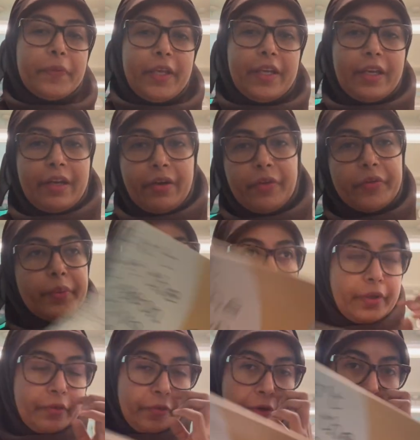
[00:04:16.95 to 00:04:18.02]
And another
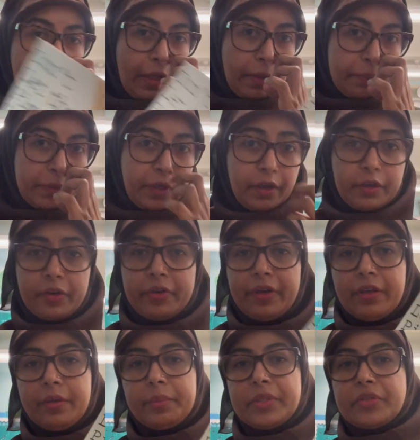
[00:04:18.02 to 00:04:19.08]
book for younger
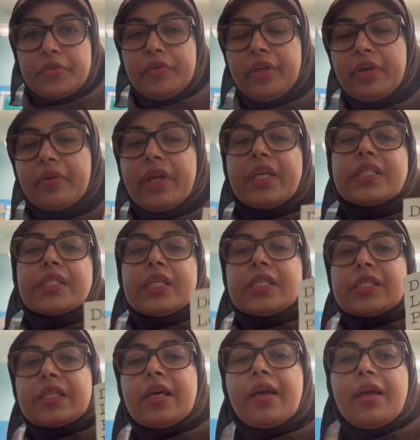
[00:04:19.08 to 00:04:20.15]
elementary grades
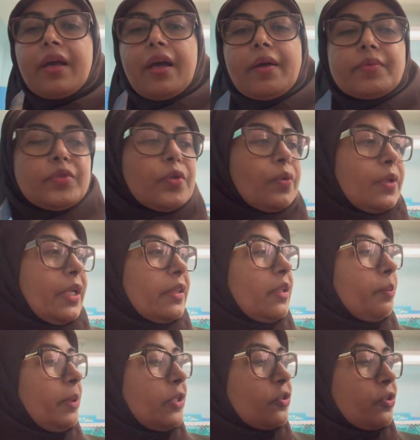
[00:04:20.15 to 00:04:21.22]
is Don't Let
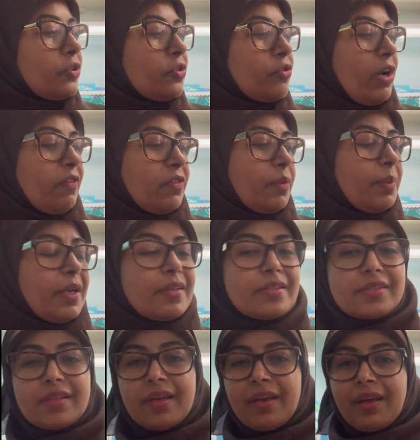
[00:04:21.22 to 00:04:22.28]
the Pigeon Drive the
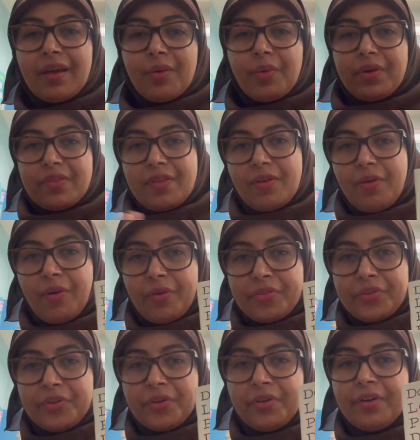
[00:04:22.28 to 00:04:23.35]
Bus, where the
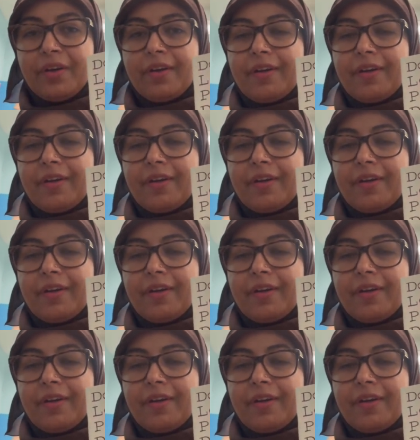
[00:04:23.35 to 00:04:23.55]
author